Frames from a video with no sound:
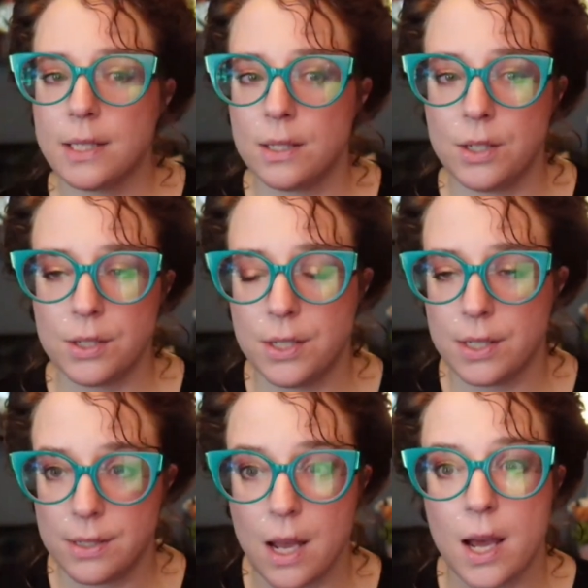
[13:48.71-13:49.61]
to just
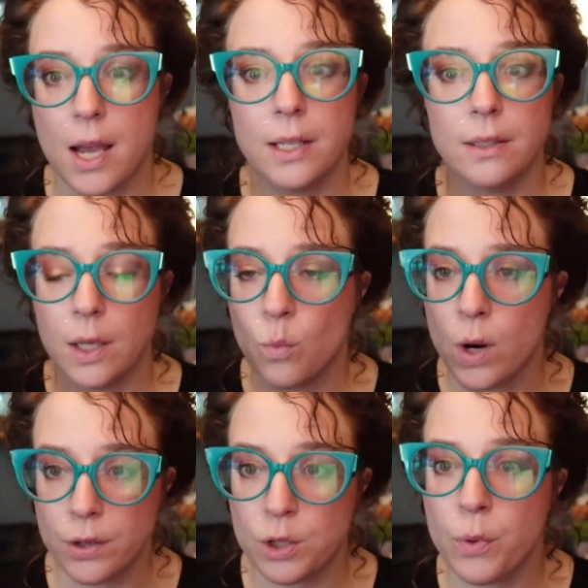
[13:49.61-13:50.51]
decide like
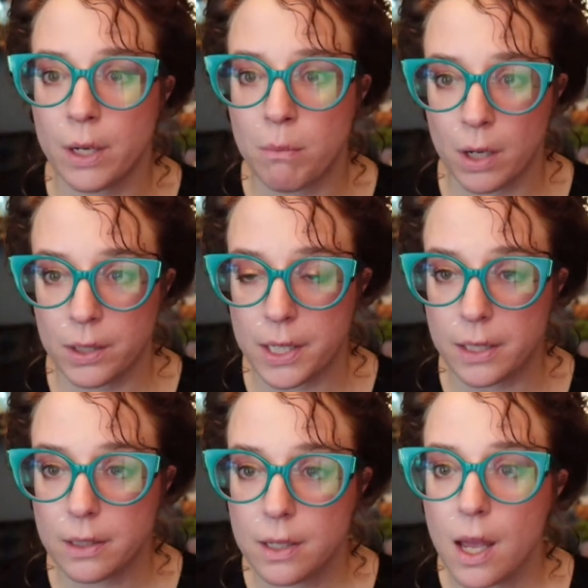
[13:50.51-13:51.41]
where you want to market,